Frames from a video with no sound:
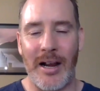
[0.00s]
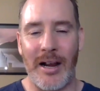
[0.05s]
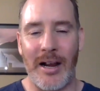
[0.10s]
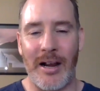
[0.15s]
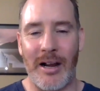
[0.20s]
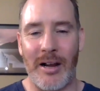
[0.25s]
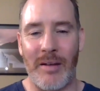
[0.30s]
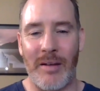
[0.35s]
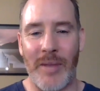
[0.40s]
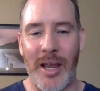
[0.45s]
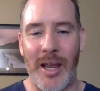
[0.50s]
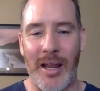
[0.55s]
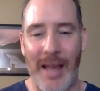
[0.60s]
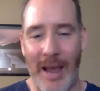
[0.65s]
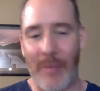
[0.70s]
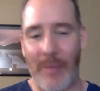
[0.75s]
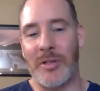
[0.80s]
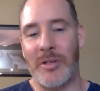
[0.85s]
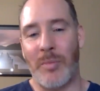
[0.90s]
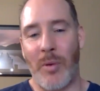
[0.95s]
And
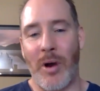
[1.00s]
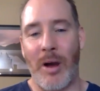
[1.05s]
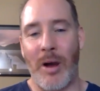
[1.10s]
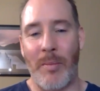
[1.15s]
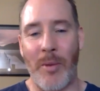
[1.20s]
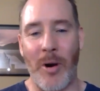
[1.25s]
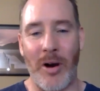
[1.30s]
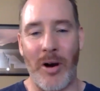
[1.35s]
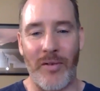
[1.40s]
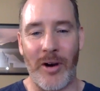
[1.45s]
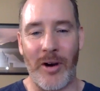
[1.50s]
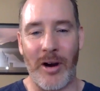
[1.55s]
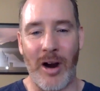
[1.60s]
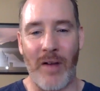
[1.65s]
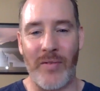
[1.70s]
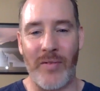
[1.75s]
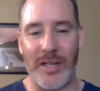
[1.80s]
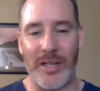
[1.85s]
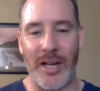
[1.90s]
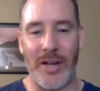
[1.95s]
that was a part of our
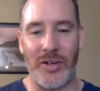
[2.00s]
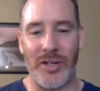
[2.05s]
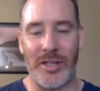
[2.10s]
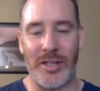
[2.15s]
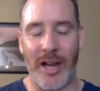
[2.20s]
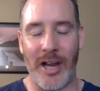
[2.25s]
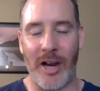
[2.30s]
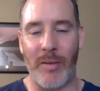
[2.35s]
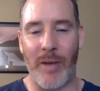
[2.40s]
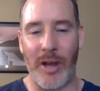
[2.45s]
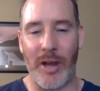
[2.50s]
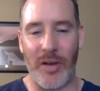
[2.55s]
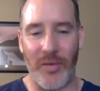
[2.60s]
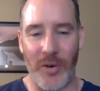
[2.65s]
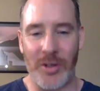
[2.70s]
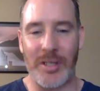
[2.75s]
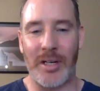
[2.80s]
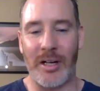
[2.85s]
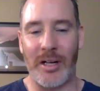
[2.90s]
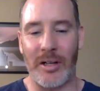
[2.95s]
conversation. It's talking about
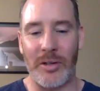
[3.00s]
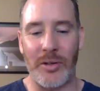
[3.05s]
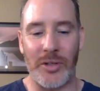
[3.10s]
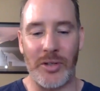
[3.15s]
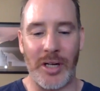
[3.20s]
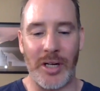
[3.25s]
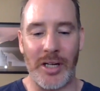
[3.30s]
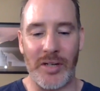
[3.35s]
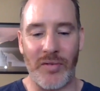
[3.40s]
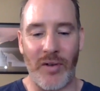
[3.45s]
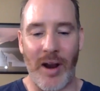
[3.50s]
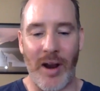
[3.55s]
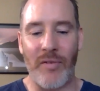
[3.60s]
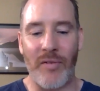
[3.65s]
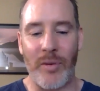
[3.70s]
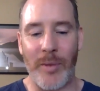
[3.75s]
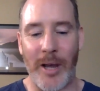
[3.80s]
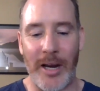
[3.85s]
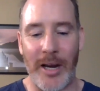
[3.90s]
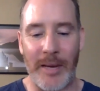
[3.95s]
diversity and inclusion is for
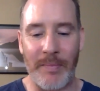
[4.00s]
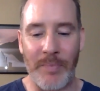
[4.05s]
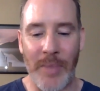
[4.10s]
everybody.